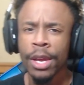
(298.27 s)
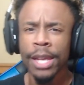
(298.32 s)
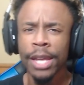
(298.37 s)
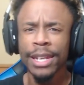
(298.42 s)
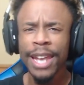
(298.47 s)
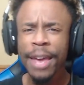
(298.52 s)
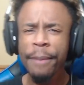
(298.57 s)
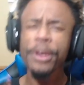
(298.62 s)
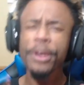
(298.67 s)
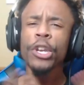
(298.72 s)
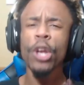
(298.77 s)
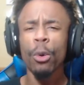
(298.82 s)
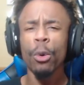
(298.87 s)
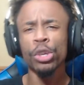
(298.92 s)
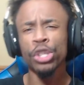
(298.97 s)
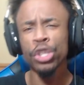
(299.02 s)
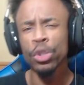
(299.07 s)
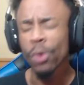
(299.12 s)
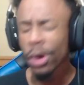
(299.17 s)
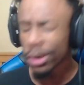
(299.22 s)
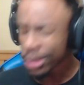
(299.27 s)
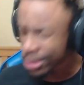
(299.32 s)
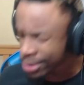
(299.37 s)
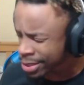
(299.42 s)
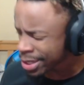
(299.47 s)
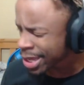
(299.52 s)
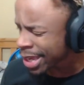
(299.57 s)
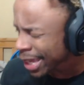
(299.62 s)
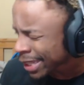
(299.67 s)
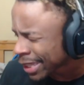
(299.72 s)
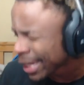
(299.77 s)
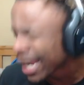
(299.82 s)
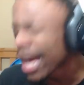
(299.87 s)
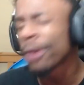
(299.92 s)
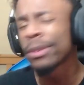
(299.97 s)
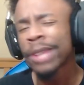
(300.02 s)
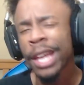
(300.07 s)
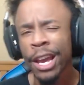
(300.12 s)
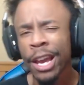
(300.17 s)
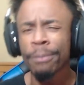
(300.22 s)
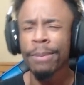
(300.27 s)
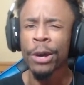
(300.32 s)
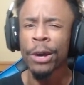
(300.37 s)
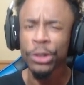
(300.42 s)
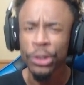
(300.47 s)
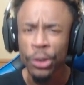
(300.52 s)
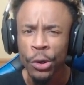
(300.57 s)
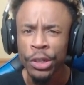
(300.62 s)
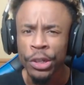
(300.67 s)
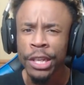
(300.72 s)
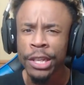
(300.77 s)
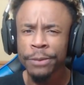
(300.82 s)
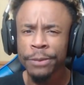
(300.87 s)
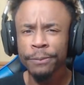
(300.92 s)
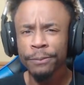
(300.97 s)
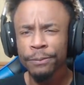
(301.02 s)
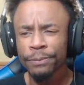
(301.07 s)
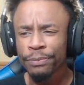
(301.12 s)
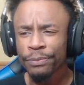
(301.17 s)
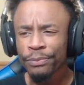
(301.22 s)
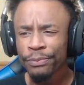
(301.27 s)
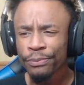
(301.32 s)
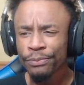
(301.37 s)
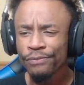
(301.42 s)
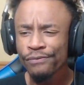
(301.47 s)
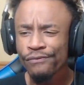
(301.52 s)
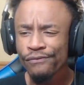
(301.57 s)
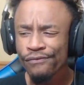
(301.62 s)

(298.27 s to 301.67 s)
Let me know what you want to see, and then I'll think about doing it.